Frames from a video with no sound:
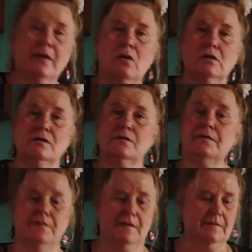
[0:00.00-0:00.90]
calls for
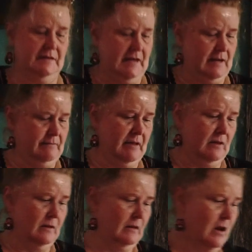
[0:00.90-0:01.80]
15
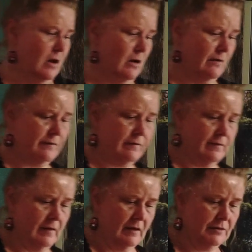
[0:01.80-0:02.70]
mil of
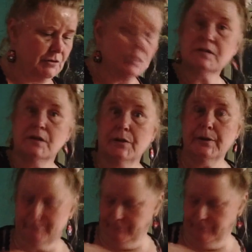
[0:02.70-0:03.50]
sugar syrup.